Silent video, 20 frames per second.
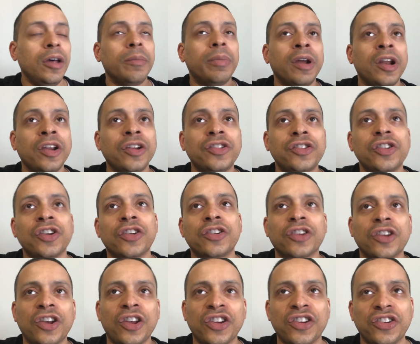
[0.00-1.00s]
but it's
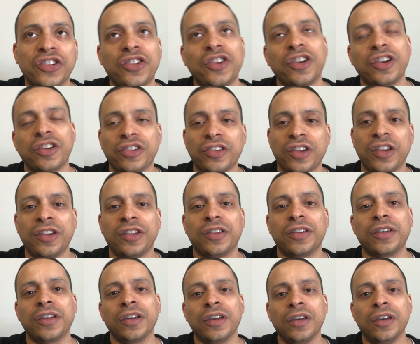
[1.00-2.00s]
just
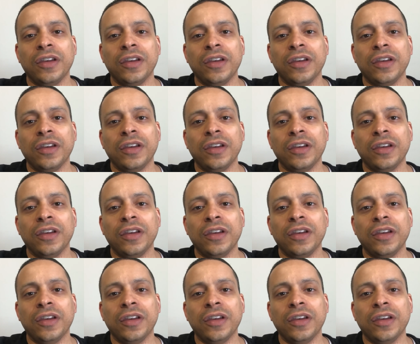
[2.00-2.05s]
consistent